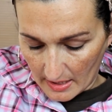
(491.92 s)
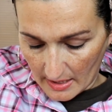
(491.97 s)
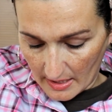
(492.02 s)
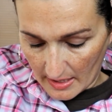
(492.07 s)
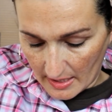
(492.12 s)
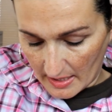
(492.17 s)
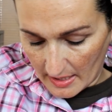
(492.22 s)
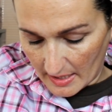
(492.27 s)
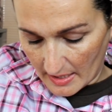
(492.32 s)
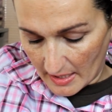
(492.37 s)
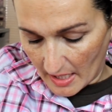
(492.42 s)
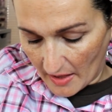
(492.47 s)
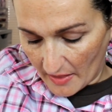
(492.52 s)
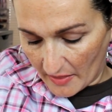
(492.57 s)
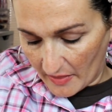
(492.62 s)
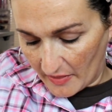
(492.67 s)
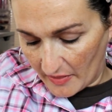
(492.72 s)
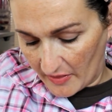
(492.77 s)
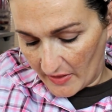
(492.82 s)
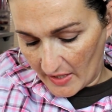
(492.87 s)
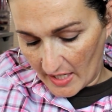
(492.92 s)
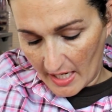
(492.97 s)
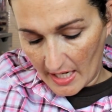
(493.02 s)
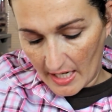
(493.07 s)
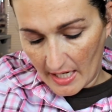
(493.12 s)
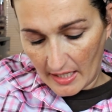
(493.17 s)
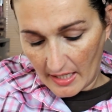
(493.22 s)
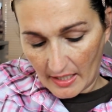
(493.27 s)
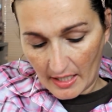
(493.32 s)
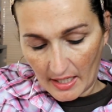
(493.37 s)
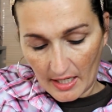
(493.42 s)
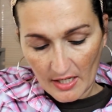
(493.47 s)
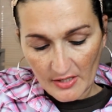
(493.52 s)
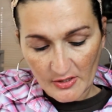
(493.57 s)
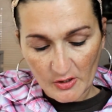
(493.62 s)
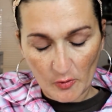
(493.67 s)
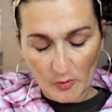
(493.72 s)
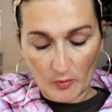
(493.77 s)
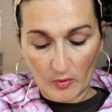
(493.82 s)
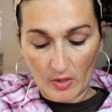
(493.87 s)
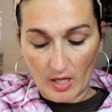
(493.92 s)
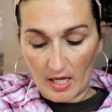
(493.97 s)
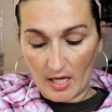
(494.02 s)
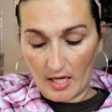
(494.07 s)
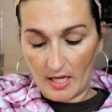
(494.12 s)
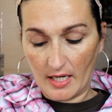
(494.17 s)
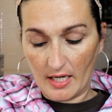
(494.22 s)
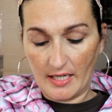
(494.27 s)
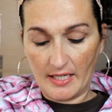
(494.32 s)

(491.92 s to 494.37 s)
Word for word: And then I also got